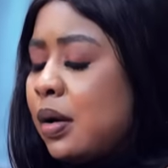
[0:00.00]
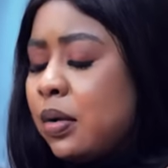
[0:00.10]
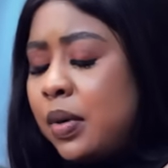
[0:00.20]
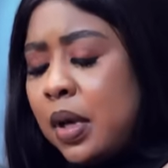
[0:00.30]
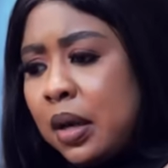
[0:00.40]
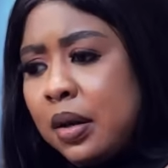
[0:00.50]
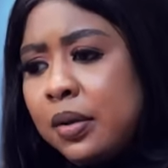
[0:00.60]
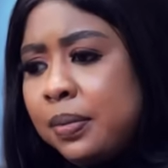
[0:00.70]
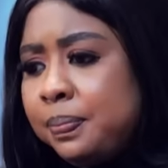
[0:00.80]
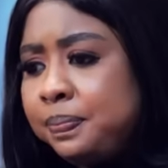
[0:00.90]

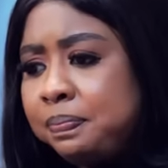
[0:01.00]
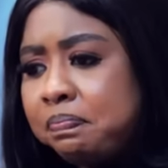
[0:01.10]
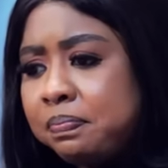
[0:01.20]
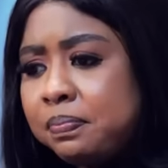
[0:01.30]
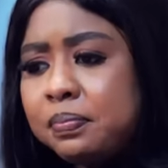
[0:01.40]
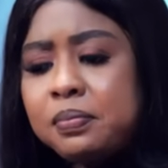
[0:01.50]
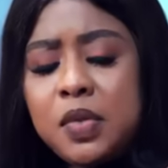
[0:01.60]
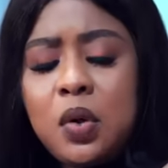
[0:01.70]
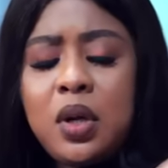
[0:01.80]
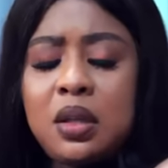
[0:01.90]
Okay.
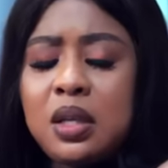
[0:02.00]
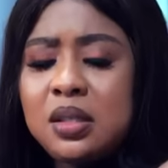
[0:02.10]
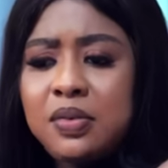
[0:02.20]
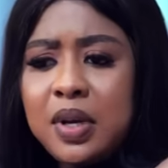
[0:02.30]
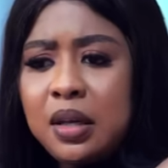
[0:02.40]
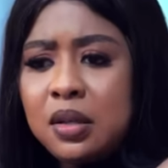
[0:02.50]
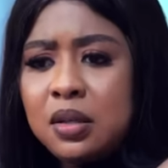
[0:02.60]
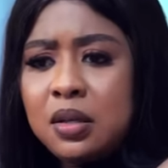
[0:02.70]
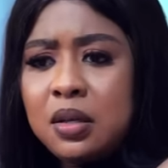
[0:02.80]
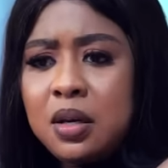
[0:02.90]
Okay, that's fine.